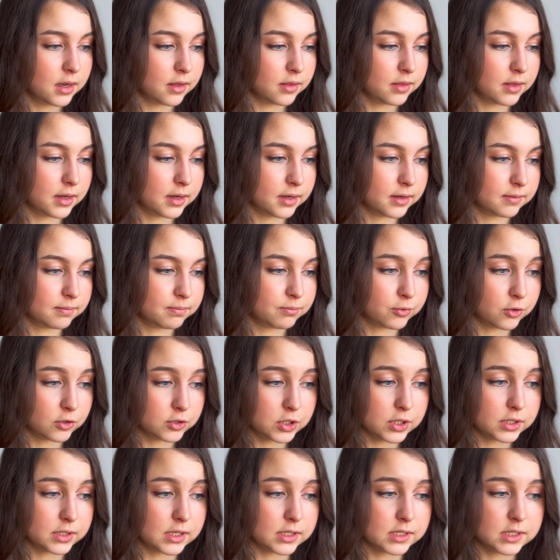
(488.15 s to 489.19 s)
the
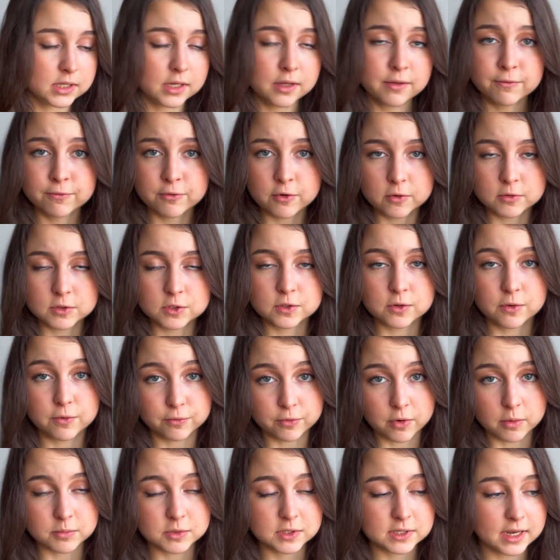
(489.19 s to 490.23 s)
project itself, also
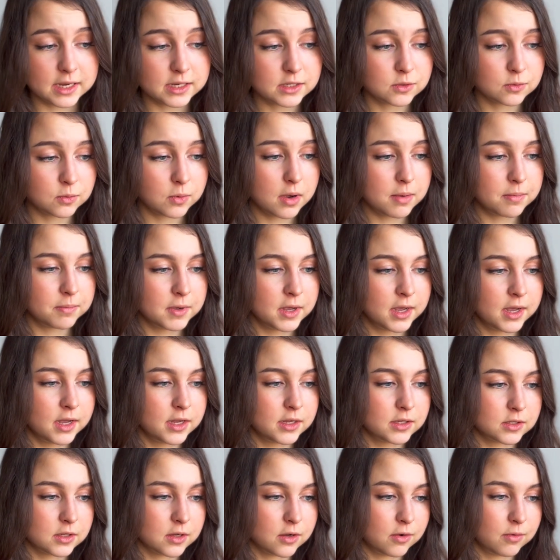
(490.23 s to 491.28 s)
from SideSwap.
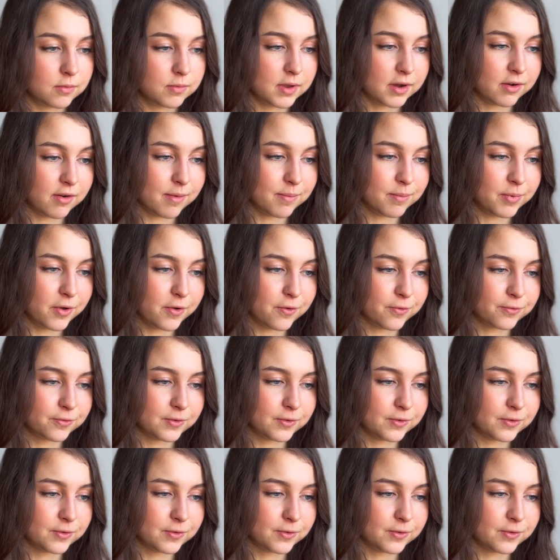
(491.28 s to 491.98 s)
So there are both